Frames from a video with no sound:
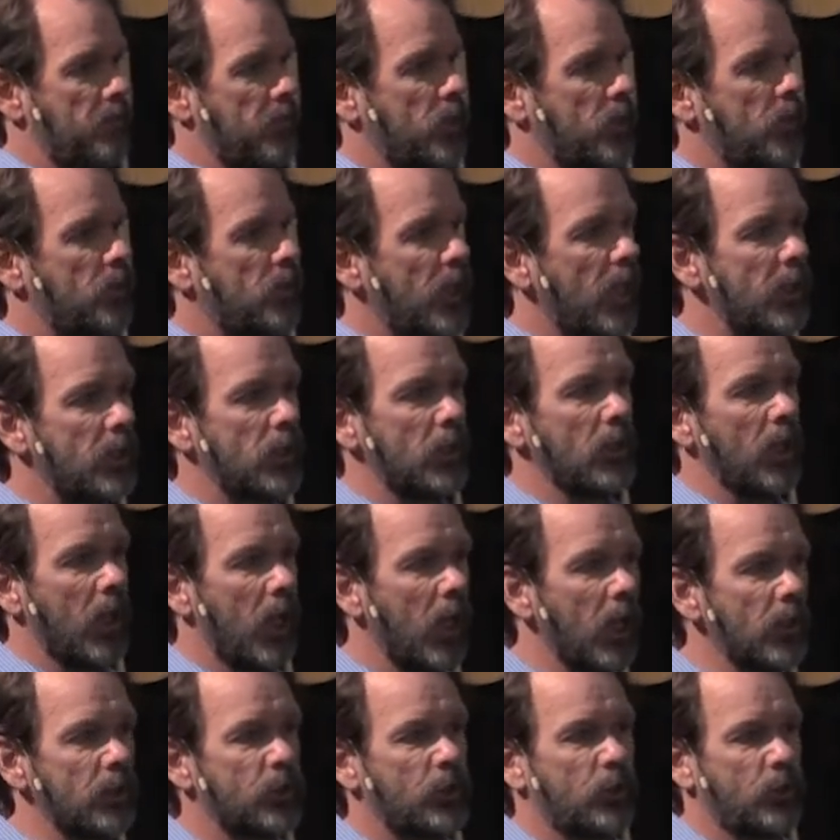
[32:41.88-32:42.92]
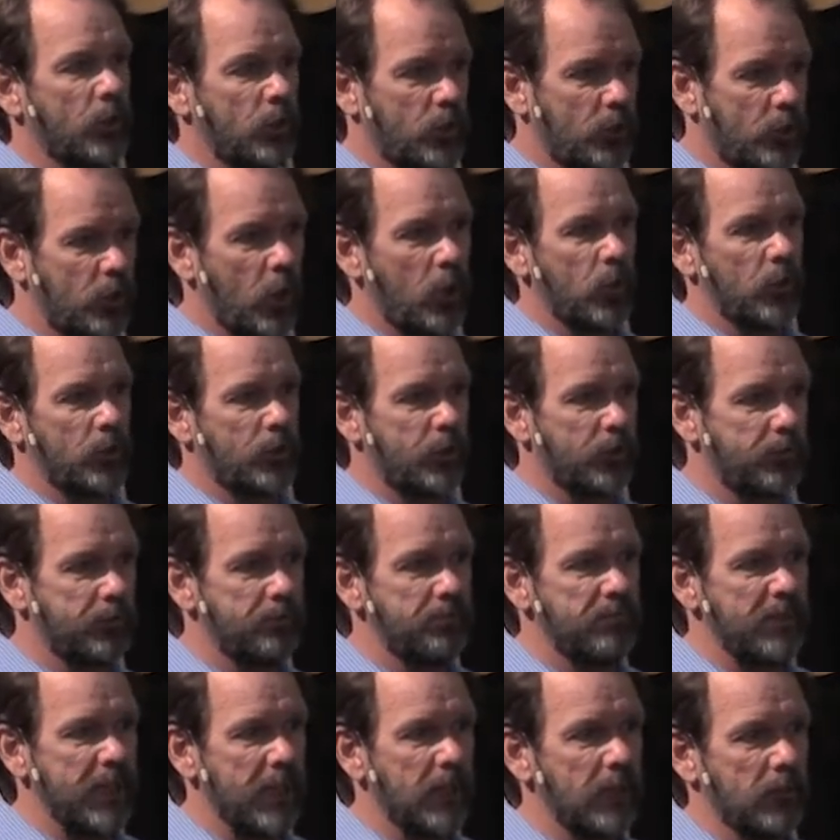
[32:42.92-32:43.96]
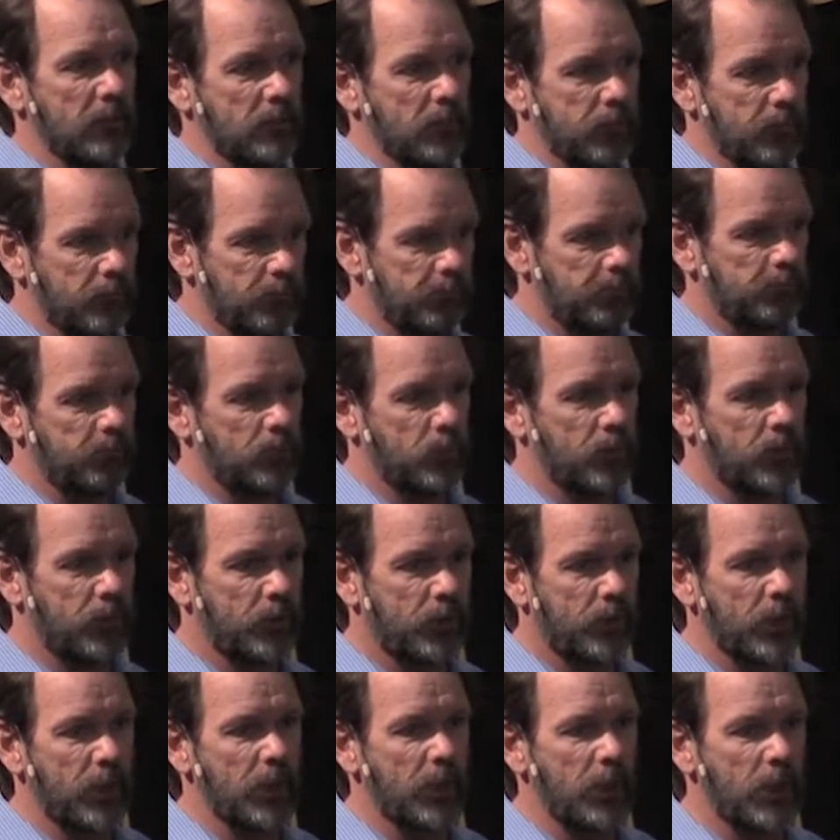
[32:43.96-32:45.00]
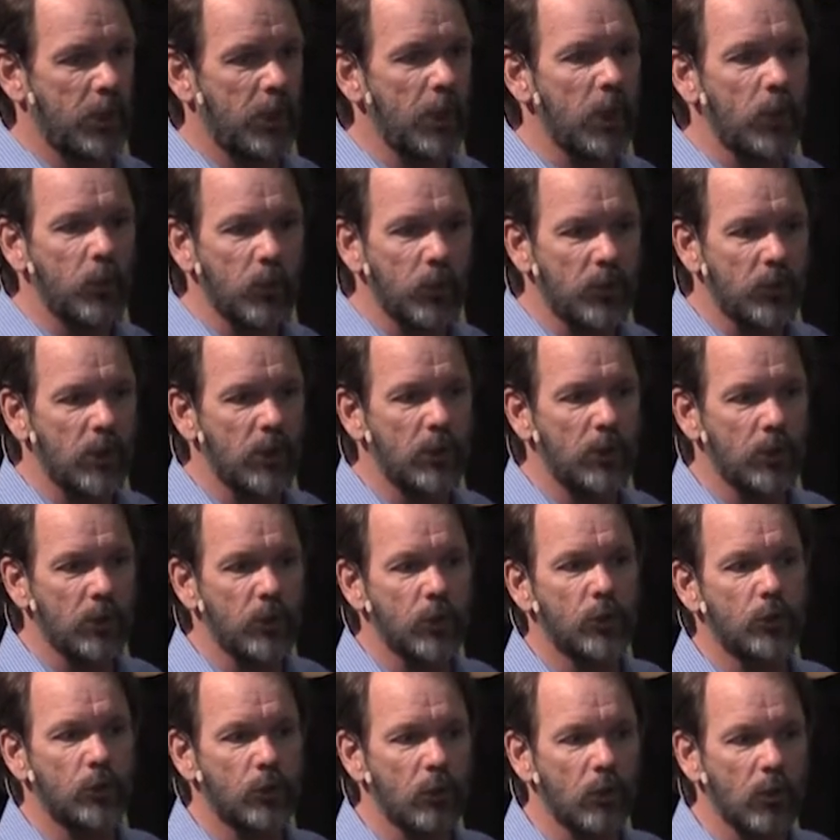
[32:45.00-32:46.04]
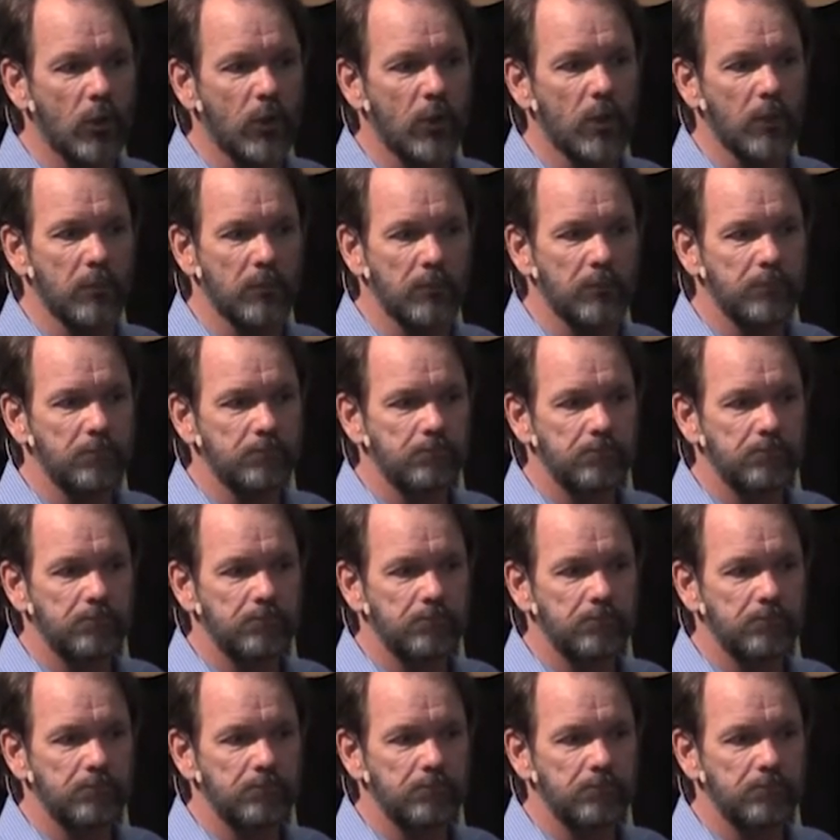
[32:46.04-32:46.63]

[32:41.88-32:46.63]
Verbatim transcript: Satan hunts the souls of men with sin and iniquity to destroy them.